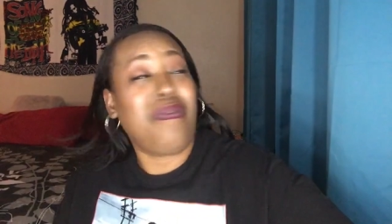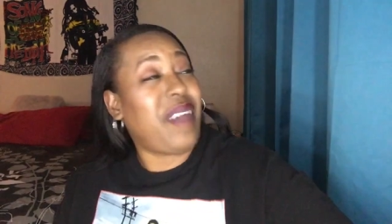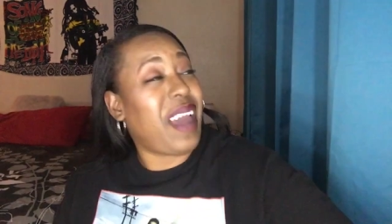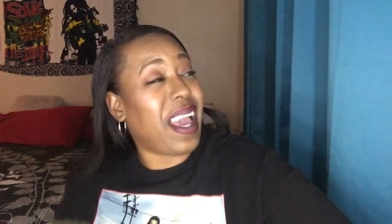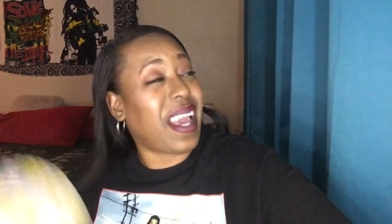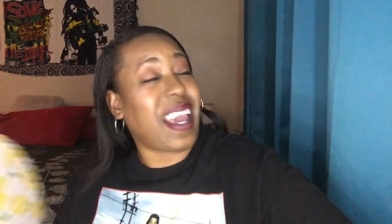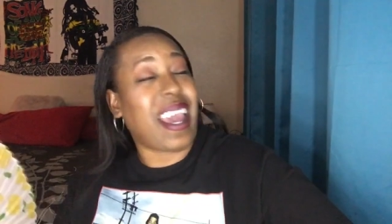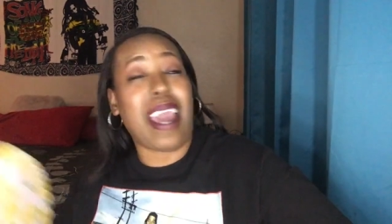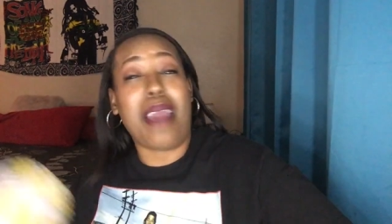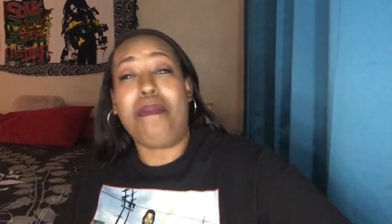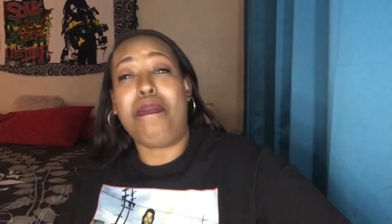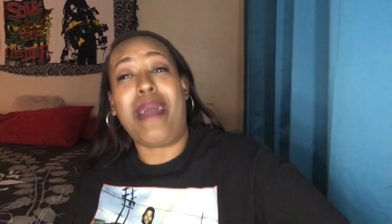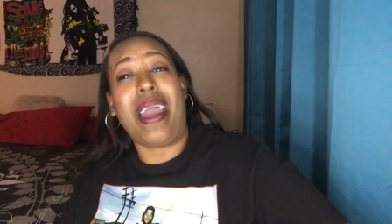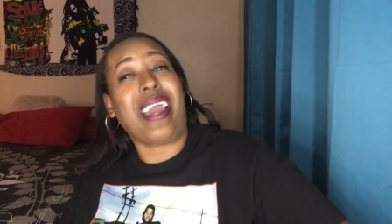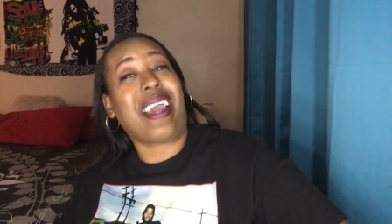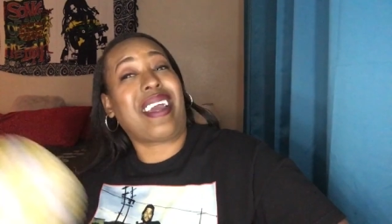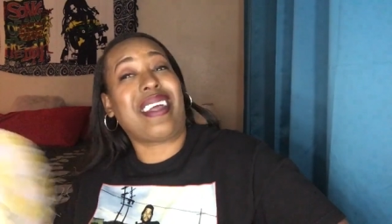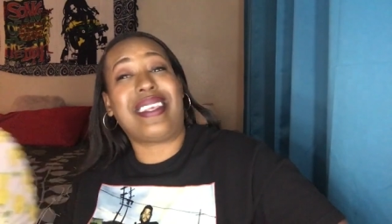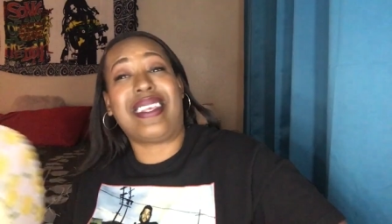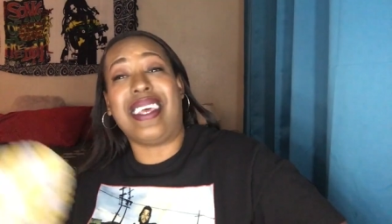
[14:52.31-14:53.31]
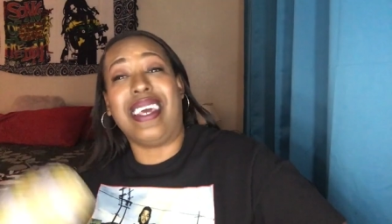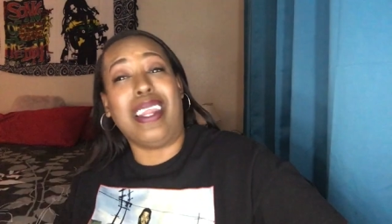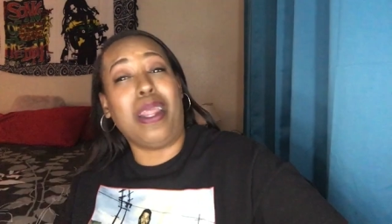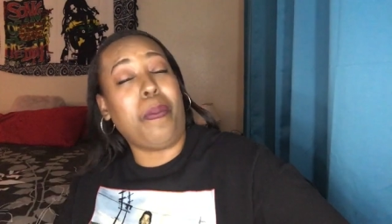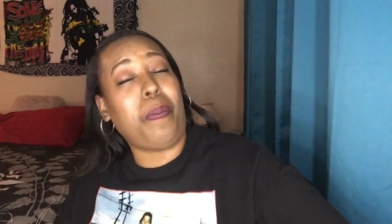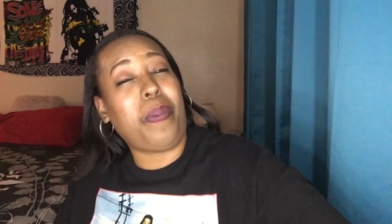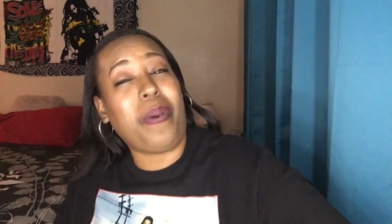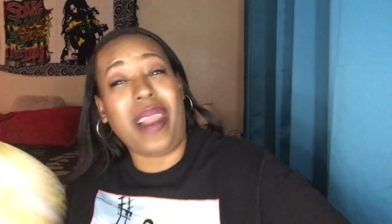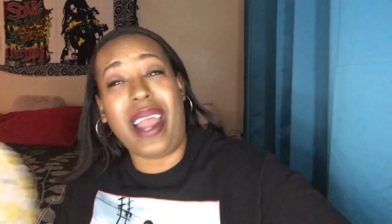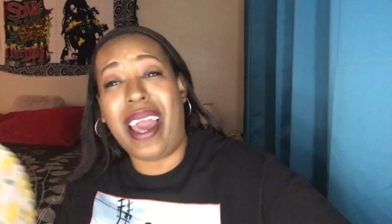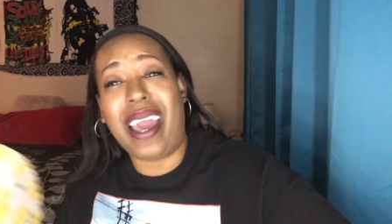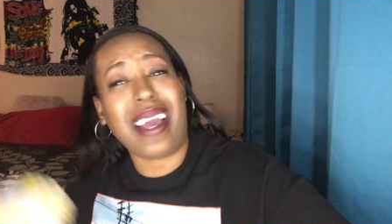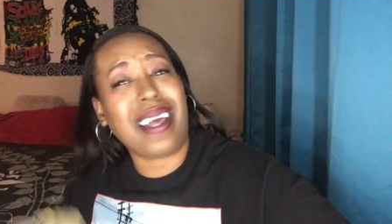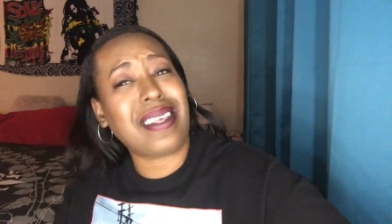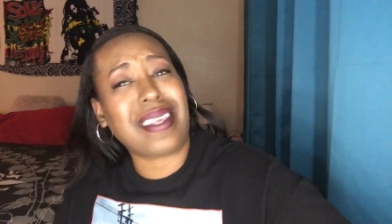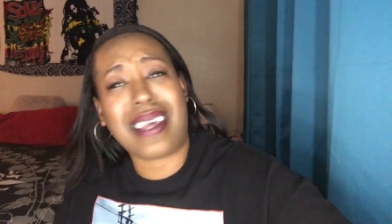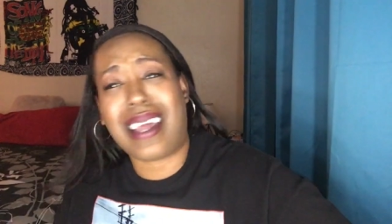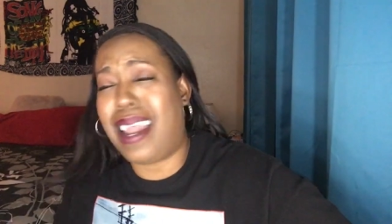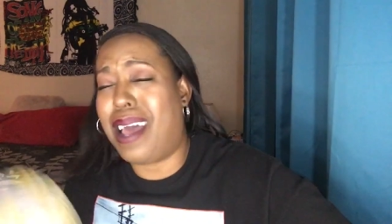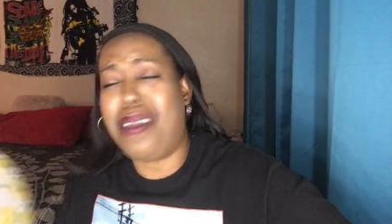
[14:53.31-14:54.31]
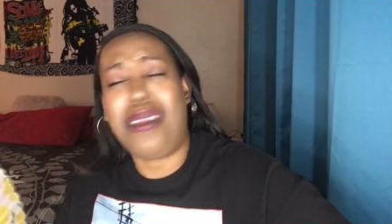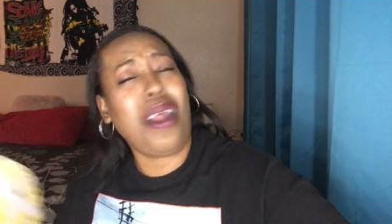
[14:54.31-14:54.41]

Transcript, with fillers: They can't make it in the players club.